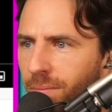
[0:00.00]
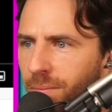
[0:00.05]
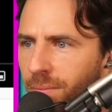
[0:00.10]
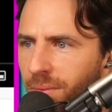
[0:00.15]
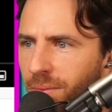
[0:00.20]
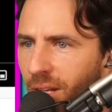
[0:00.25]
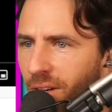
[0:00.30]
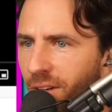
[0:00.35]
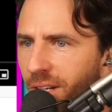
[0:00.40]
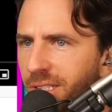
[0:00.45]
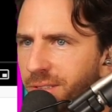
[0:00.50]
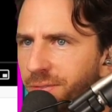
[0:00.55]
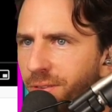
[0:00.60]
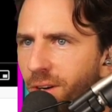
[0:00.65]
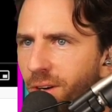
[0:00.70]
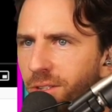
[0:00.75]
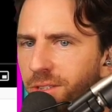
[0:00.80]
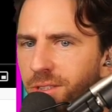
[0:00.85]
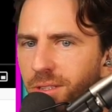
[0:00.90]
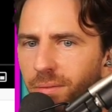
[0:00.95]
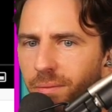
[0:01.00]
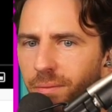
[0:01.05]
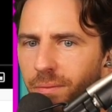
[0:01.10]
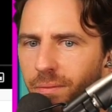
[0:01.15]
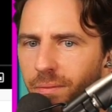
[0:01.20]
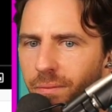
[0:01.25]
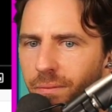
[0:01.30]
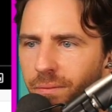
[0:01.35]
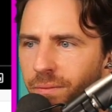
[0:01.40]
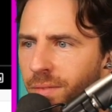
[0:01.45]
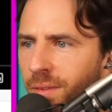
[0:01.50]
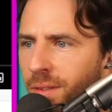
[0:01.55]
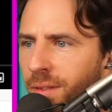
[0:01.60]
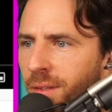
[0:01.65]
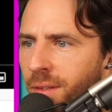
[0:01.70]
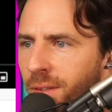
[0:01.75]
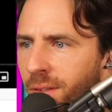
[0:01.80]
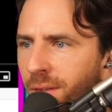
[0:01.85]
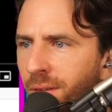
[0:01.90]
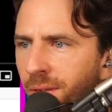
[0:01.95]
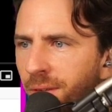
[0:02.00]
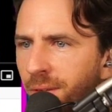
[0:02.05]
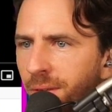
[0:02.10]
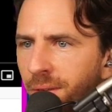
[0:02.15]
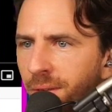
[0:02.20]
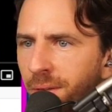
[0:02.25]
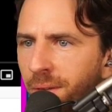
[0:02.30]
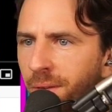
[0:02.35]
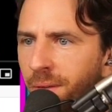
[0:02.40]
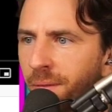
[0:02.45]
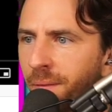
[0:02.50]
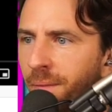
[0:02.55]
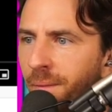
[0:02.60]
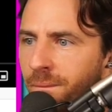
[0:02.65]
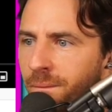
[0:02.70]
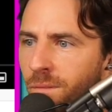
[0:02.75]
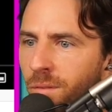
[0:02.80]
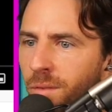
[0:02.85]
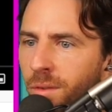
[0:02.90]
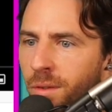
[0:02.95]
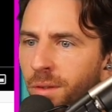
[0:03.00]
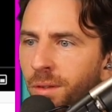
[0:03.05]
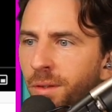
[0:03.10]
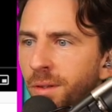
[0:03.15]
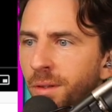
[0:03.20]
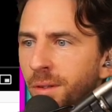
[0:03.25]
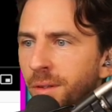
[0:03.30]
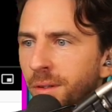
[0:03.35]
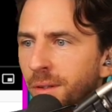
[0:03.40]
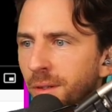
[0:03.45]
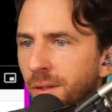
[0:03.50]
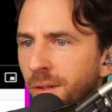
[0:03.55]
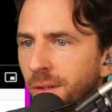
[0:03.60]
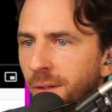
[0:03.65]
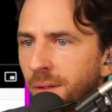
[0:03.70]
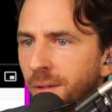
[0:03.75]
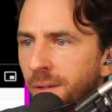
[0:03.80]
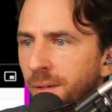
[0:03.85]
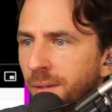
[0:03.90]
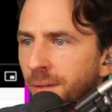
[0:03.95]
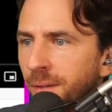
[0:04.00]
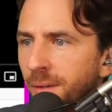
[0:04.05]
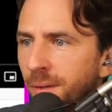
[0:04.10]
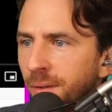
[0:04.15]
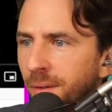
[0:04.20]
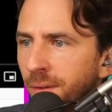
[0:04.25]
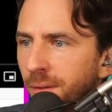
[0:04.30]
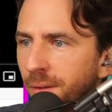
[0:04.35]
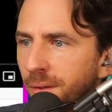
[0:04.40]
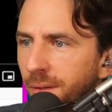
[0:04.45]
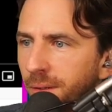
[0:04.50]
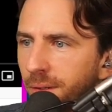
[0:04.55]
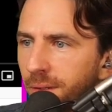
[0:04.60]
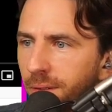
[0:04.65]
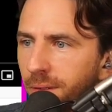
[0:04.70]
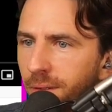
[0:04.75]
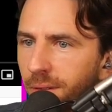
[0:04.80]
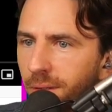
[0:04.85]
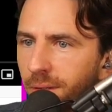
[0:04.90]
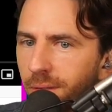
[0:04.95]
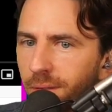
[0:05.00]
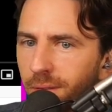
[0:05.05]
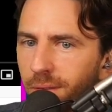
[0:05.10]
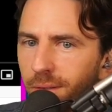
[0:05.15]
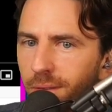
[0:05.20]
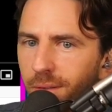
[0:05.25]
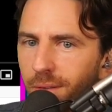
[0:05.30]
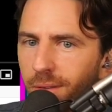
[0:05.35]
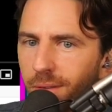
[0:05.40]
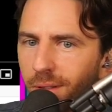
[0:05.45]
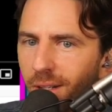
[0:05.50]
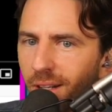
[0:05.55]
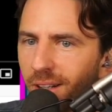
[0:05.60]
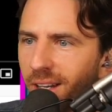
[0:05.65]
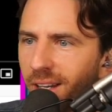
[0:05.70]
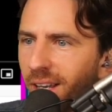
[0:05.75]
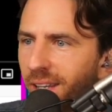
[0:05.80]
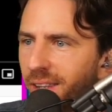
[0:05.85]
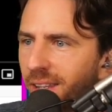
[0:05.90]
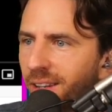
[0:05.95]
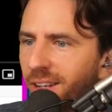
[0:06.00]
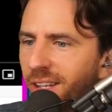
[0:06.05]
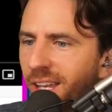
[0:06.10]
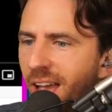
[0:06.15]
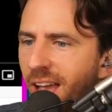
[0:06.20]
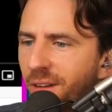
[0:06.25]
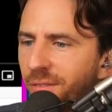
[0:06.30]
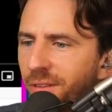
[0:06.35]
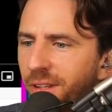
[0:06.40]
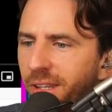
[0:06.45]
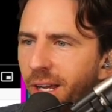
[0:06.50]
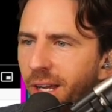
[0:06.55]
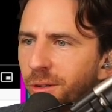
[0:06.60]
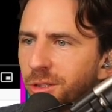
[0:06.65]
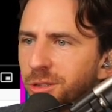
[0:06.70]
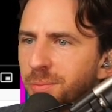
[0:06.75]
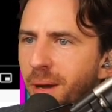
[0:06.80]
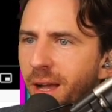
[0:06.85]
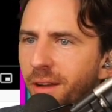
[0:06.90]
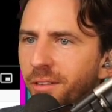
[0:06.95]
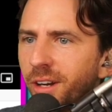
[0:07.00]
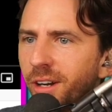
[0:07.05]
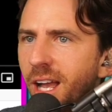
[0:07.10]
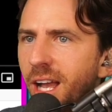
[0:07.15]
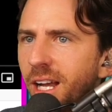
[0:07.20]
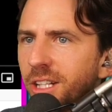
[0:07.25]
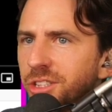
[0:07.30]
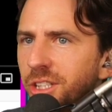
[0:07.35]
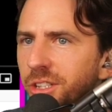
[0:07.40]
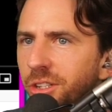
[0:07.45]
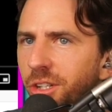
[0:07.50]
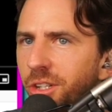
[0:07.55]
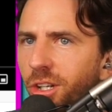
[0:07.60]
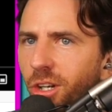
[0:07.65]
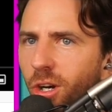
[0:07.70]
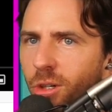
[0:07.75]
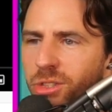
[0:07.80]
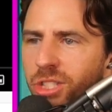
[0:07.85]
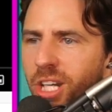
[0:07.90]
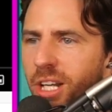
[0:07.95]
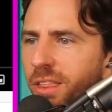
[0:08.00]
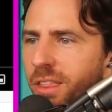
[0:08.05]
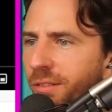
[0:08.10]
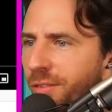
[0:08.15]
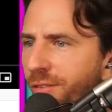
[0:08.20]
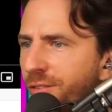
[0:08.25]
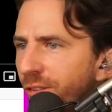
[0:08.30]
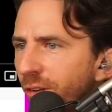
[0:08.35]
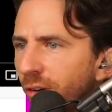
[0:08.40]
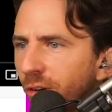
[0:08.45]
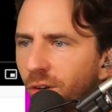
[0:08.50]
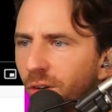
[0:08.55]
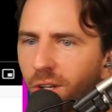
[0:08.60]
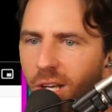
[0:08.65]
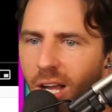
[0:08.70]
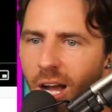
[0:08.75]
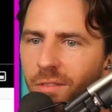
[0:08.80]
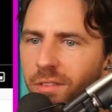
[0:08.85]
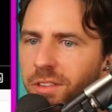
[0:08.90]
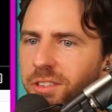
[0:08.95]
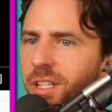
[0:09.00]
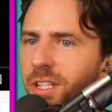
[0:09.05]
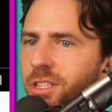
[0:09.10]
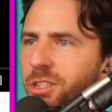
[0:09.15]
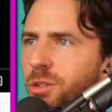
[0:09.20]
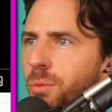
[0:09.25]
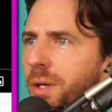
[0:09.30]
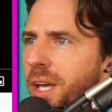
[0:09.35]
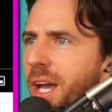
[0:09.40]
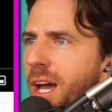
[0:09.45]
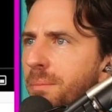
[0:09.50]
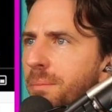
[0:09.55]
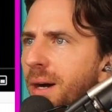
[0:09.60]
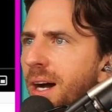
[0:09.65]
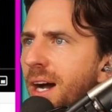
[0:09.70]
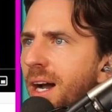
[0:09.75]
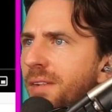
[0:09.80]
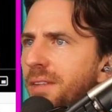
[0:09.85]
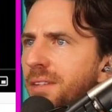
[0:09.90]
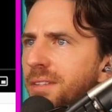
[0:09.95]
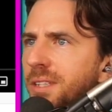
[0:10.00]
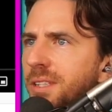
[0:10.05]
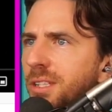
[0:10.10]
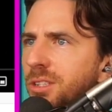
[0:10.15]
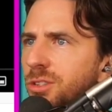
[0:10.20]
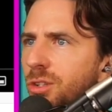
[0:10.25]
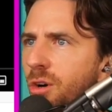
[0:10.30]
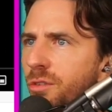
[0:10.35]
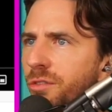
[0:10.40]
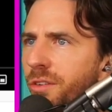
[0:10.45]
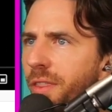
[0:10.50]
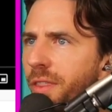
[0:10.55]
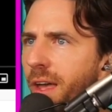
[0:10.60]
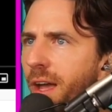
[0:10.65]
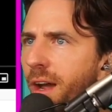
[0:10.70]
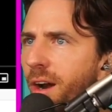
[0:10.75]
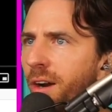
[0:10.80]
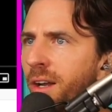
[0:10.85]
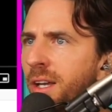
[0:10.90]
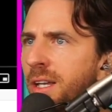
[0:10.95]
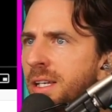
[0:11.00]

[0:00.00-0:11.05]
There it is, folks. But I feel confident reporting that the next bachelor is going to be Zach. Wow. All right, there you have it. That was my reaction. You can go check the full conversation we had behind the scenes over there.